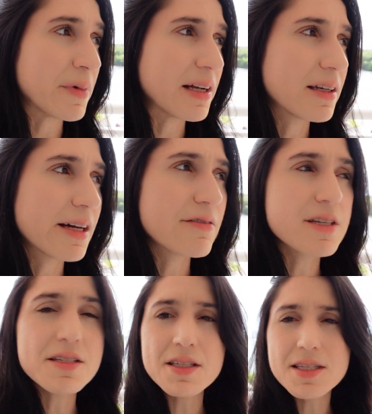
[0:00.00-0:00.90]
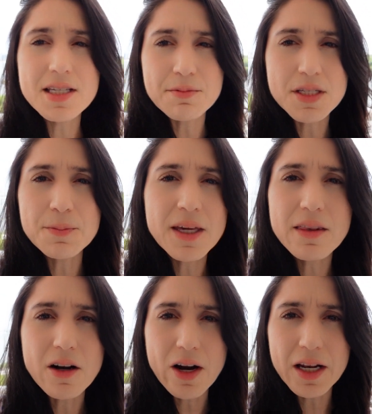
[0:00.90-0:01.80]
of my life, doesn't seem to be
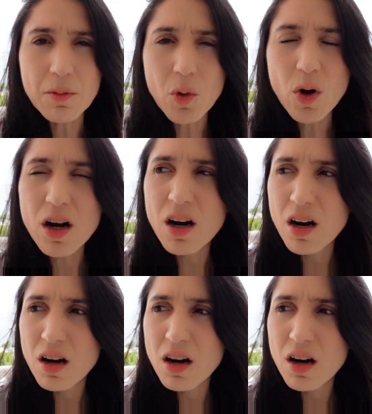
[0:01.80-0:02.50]
there anymore.